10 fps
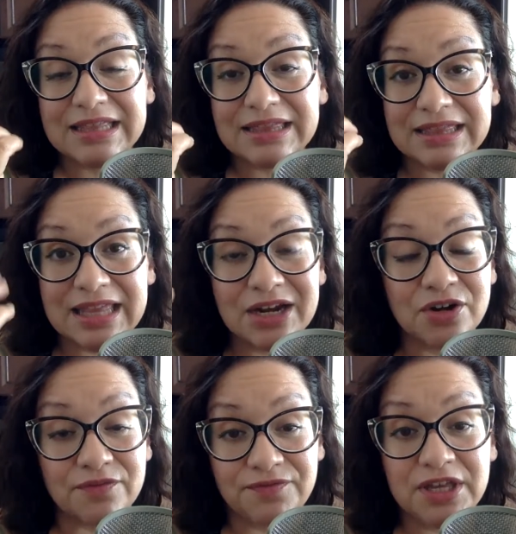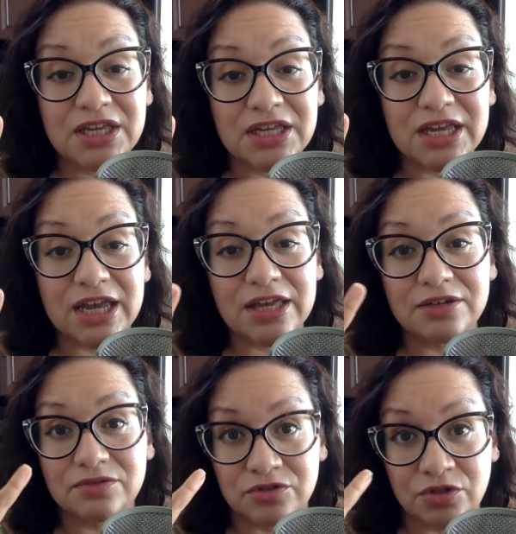their feet can
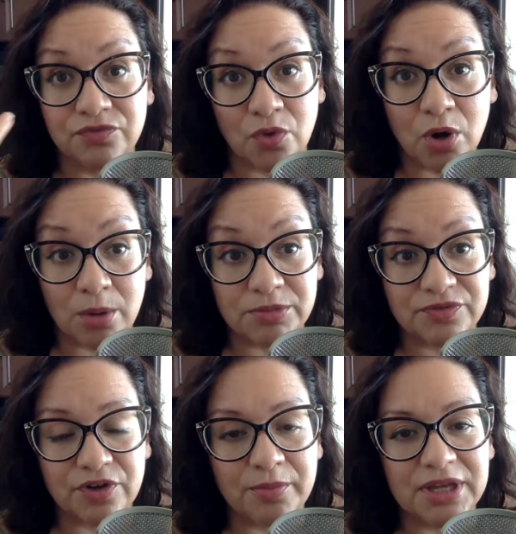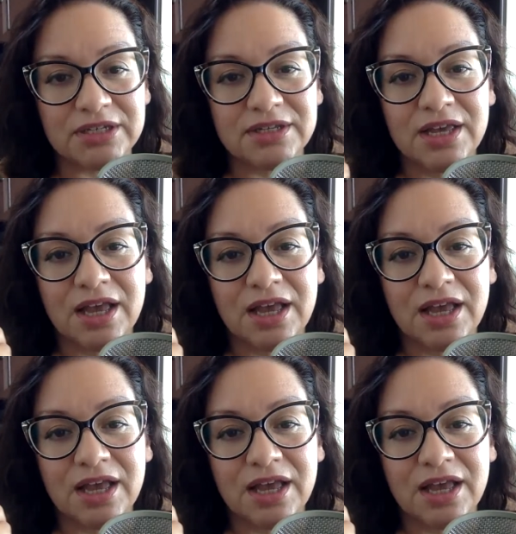get deformed from it.